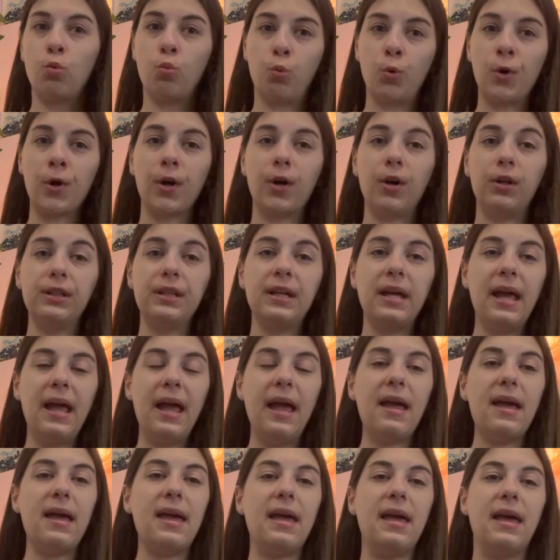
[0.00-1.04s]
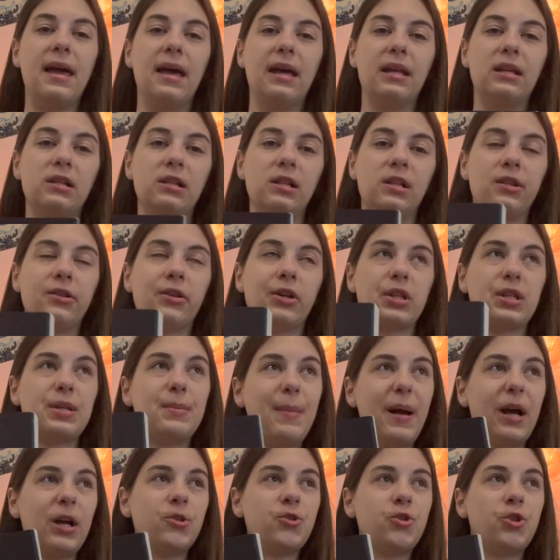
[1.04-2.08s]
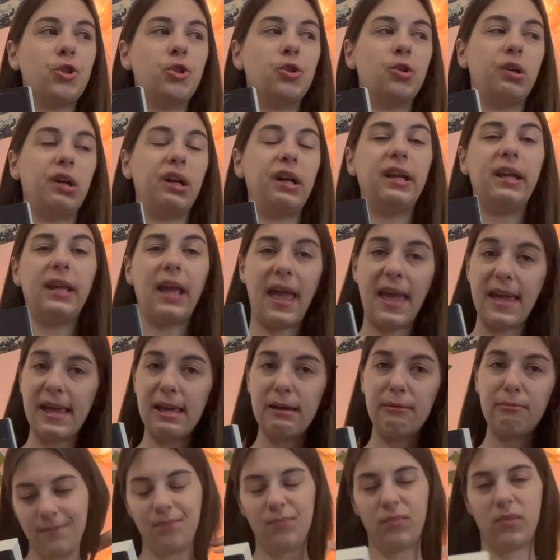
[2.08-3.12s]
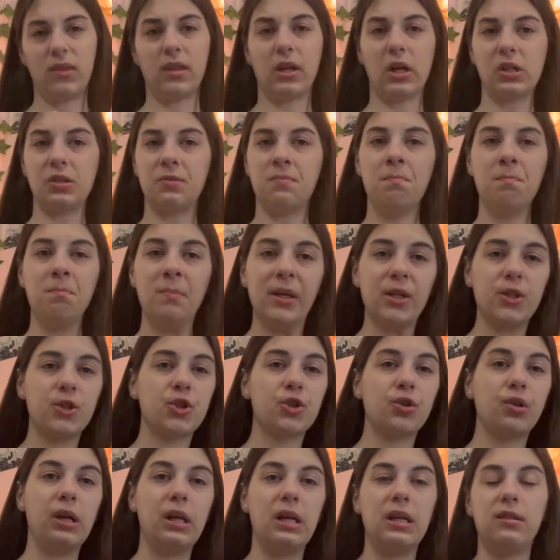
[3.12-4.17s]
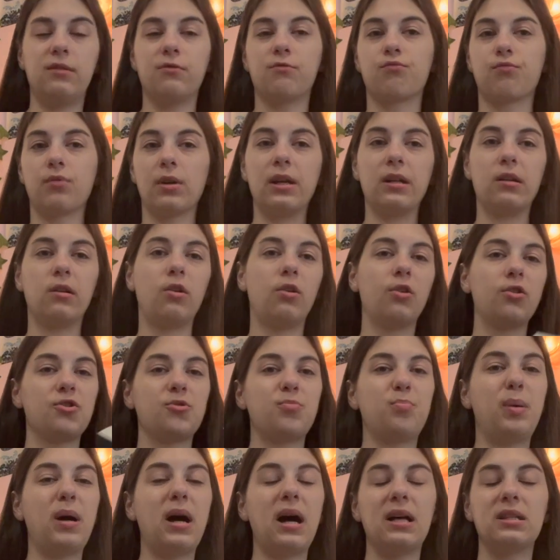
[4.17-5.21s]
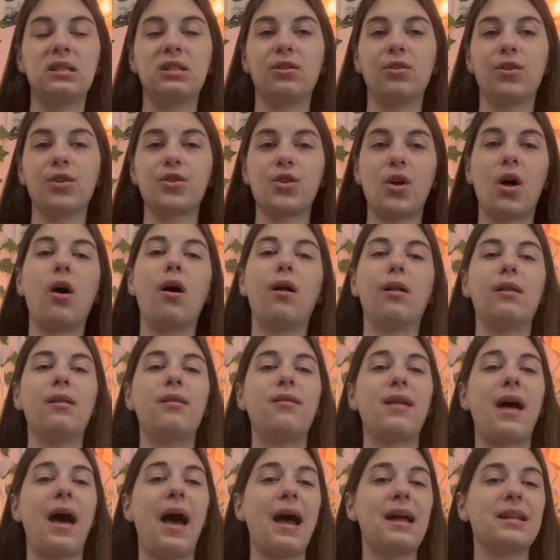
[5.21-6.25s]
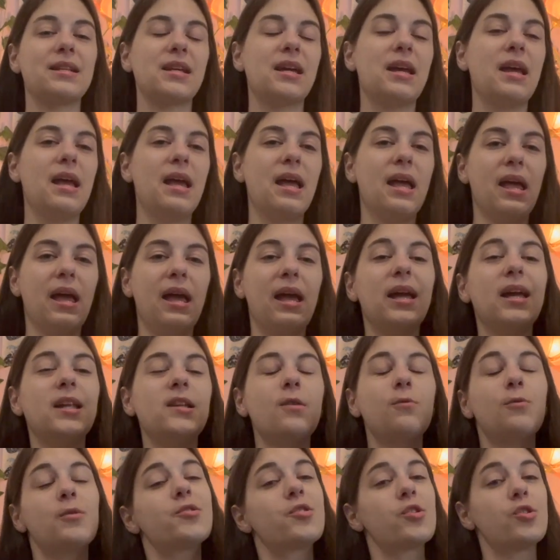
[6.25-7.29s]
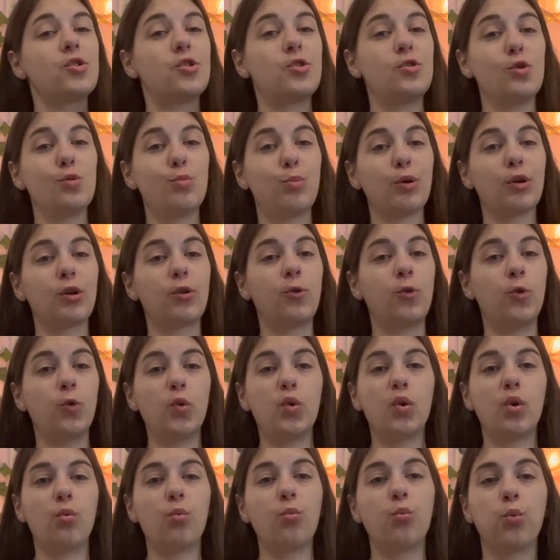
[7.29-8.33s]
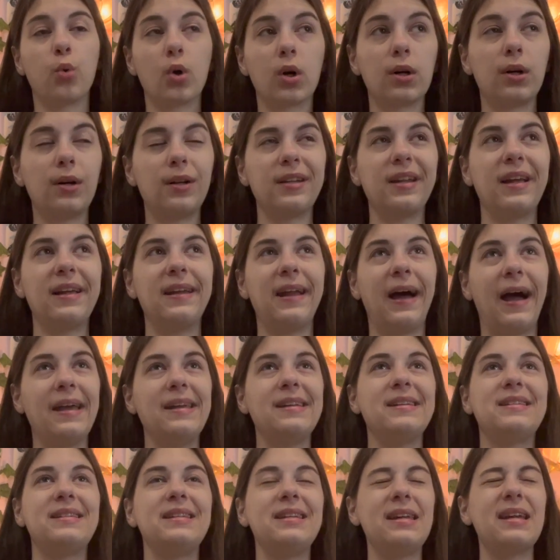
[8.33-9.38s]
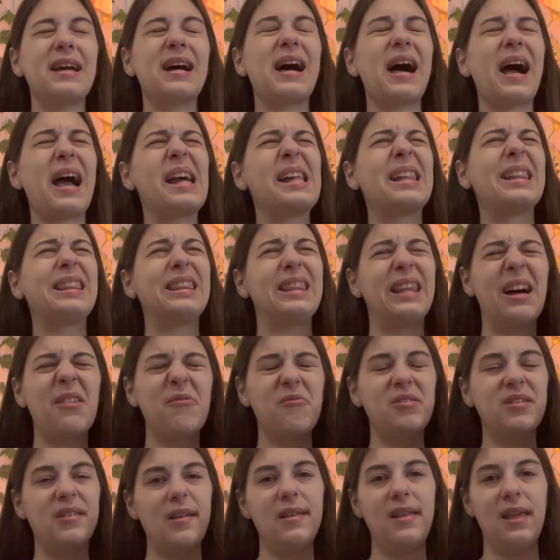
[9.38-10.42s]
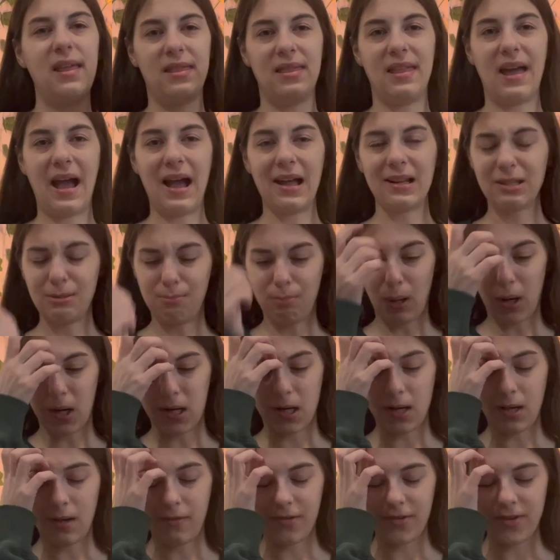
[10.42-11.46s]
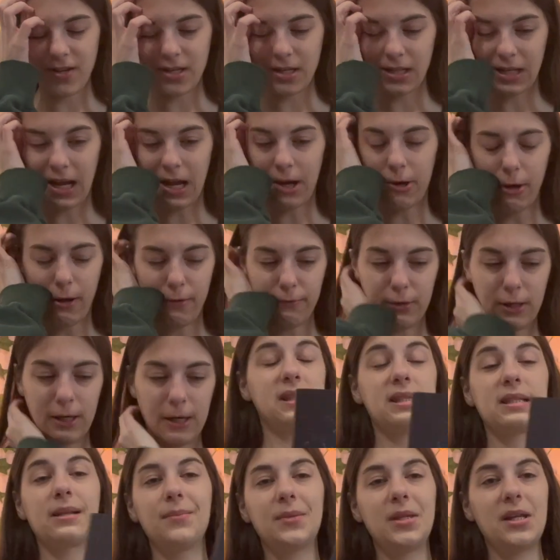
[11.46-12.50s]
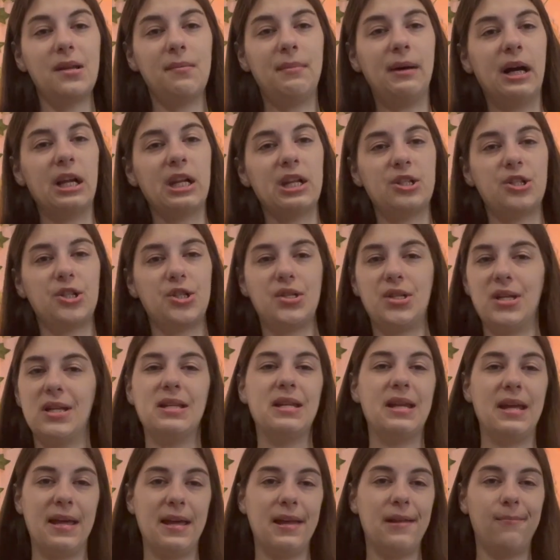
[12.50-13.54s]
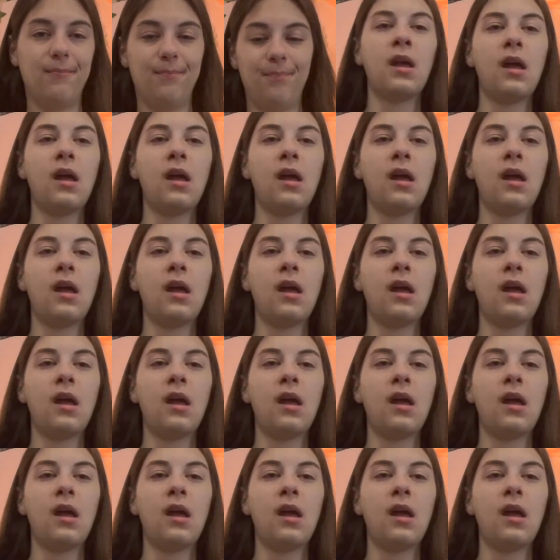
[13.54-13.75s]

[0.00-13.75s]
world, and there's a magical game. There's mysteries, riddles, puzzles, all of that. And it was a super cool world and idea. I loved that part of it. However, something about it just didn't hit.